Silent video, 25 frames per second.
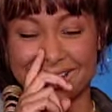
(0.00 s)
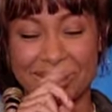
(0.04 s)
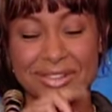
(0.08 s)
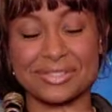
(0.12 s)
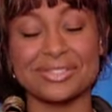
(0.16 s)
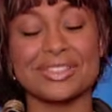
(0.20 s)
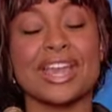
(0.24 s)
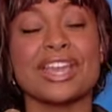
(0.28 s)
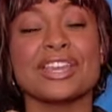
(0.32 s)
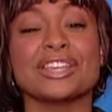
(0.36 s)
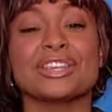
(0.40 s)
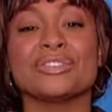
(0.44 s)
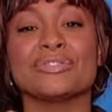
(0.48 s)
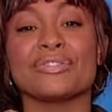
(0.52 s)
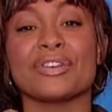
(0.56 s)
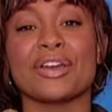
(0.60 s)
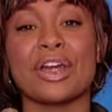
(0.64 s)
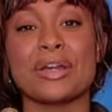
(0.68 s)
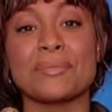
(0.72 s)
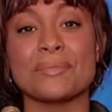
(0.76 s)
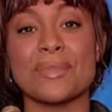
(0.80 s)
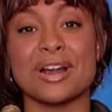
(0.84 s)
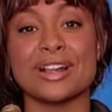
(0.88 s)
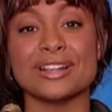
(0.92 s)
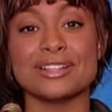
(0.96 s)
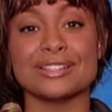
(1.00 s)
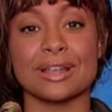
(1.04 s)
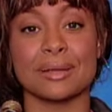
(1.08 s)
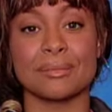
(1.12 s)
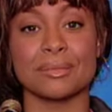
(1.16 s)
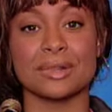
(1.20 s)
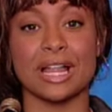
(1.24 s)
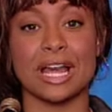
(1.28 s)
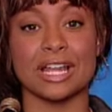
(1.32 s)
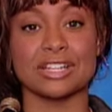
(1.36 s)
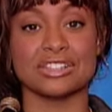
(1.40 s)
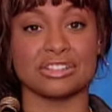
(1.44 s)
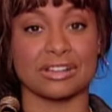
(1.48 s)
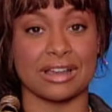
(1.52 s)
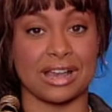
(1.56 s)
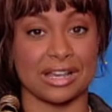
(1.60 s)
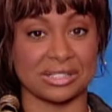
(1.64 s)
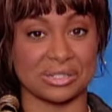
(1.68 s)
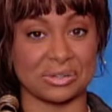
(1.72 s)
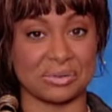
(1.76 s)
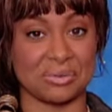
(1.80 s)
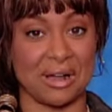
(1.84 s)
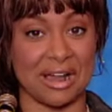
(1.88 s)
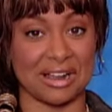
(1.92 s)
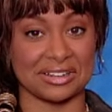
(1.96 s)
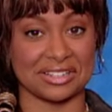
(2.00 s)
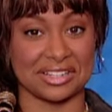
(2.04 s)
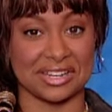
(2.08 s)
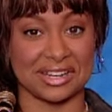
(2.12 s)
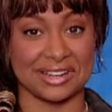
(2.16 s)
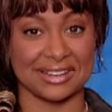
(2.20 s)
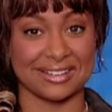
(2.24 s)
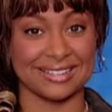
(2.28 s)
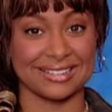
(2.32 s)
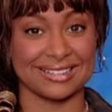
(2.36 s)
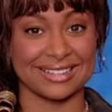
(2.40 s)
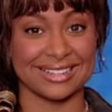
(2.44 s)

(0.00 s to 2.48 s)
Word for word: Oh, thank you very much. I'm glad you guys are watching